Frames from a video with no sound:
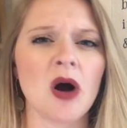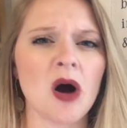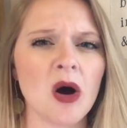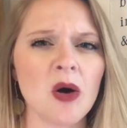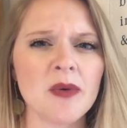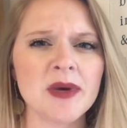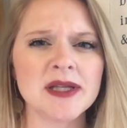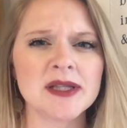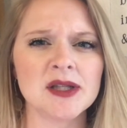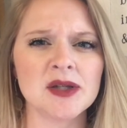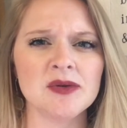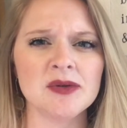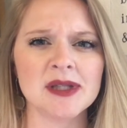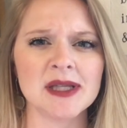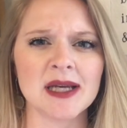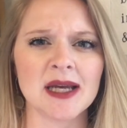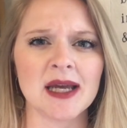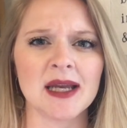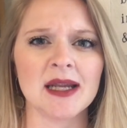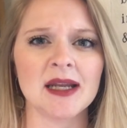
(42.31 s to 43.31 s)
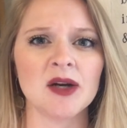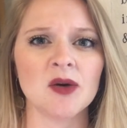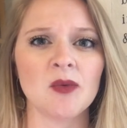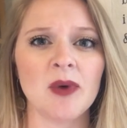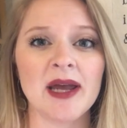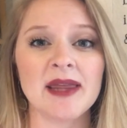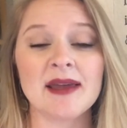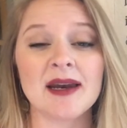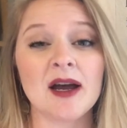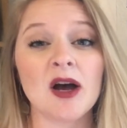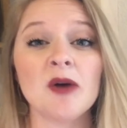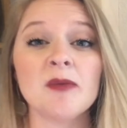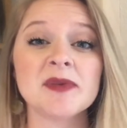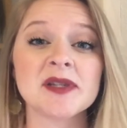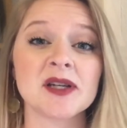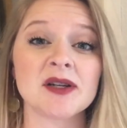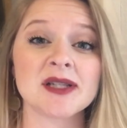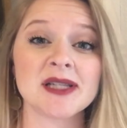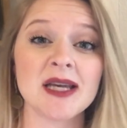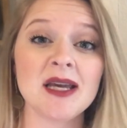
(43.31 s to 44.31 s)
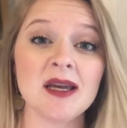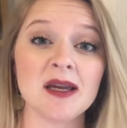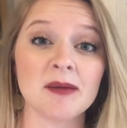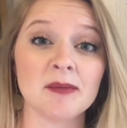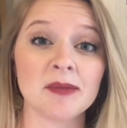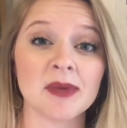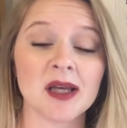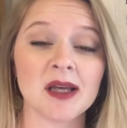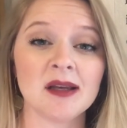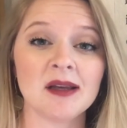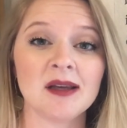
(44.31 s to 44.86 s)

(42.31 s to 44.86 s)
always using it in a way that helps our team.